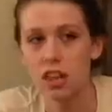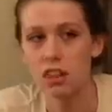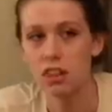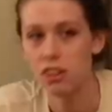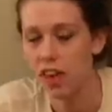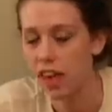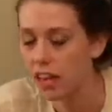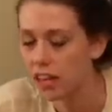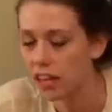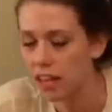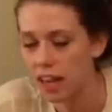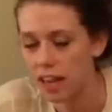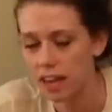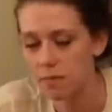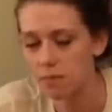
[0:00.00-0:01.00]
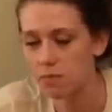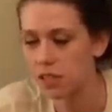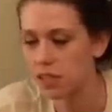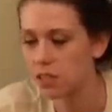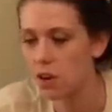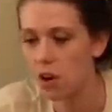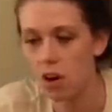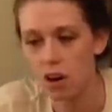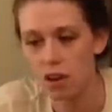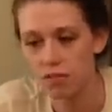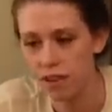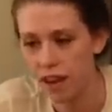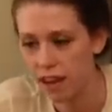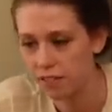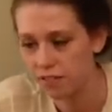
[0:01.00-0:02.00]
thing, and I'm really not a
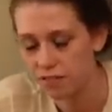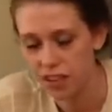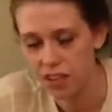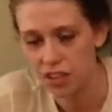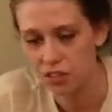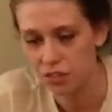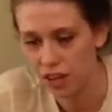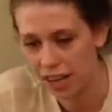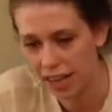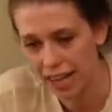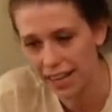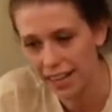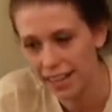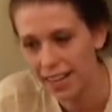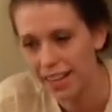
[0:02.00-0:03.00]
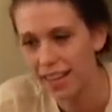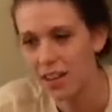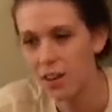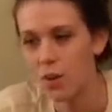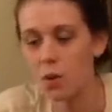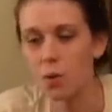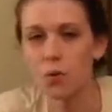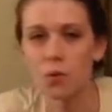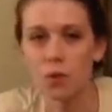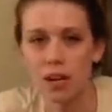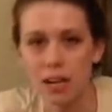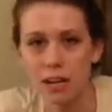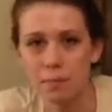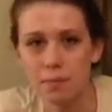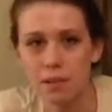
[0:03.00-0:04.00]
fan of fish, really, or
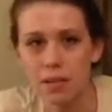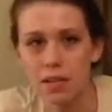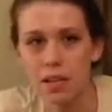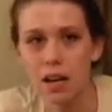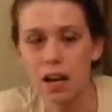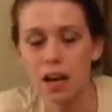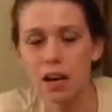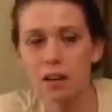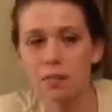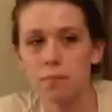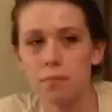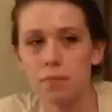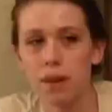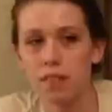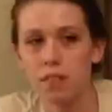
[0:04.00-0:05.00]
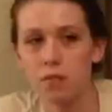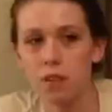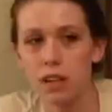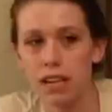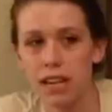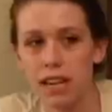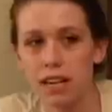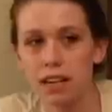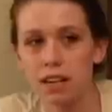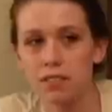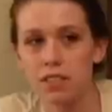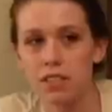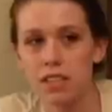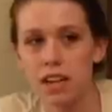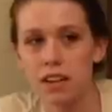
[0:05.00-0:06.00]
cream. I felt really ill
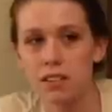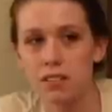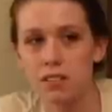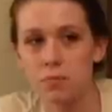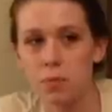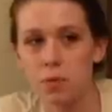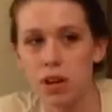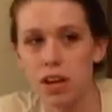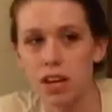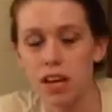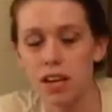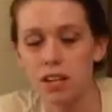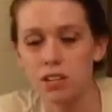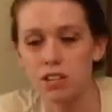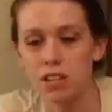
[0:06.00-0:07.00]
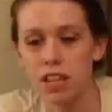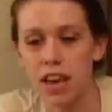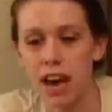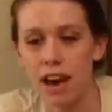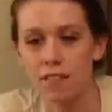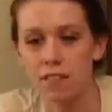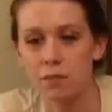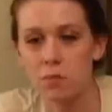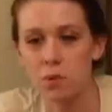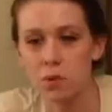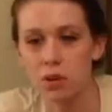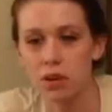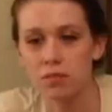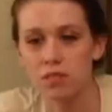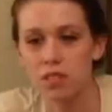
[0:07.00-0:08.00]
after the dairy this morning, and just like having more
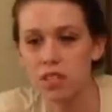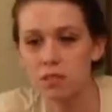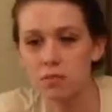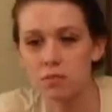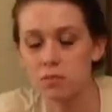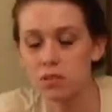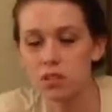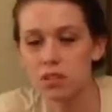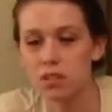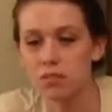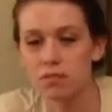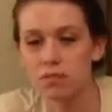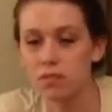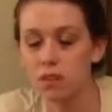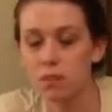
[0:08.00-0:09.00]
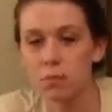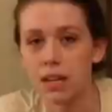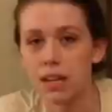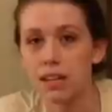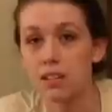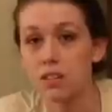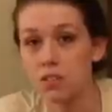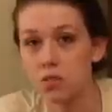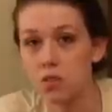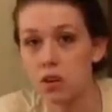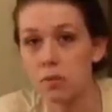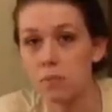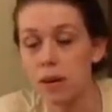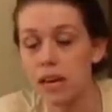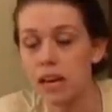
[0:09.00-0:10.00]
cream for dinner would just have completely
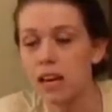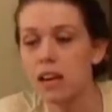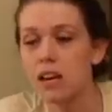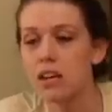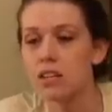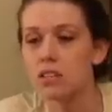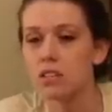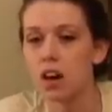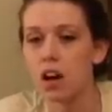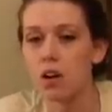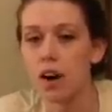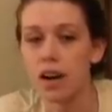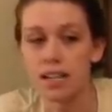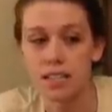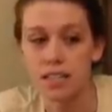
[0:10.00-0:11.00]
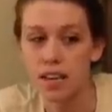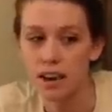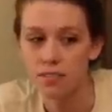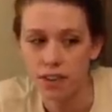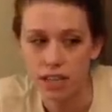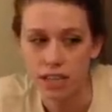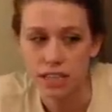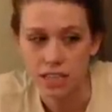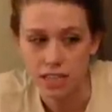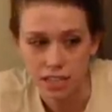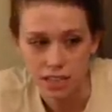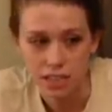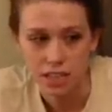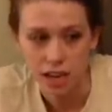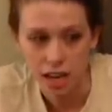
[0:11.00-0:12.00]
destroyed me. So I didn't have any
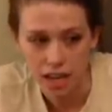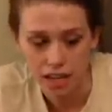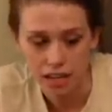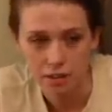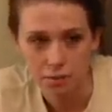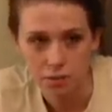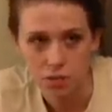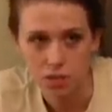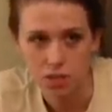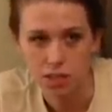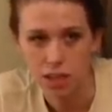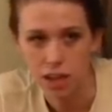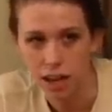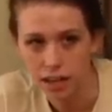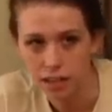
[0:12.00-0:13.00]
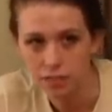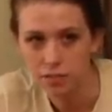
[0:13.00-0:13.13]
dinner tonight, which kind of